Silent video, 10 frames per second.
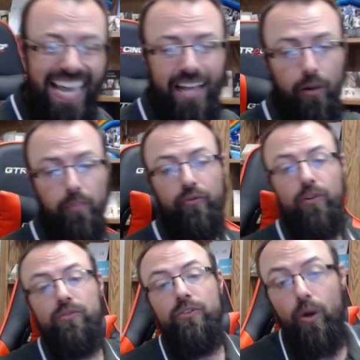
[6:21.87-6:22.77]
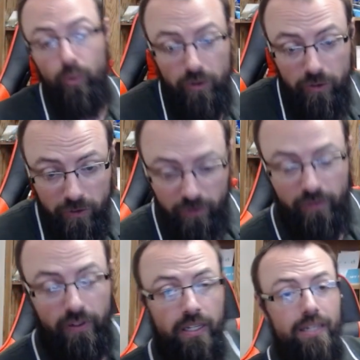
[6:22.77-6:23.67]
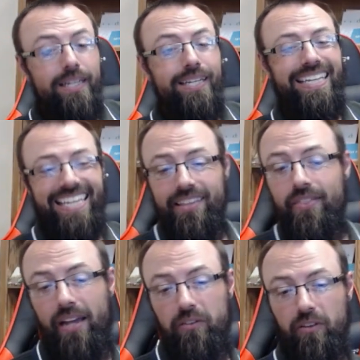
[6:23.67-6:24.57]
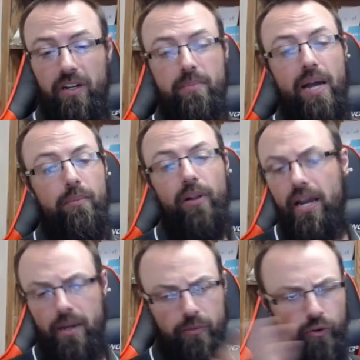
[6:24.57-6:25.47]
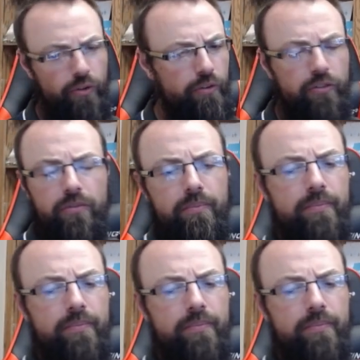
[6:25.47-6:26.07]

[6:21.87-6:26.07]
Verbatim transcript: helpful notes in that study Bible. And I'm sure there's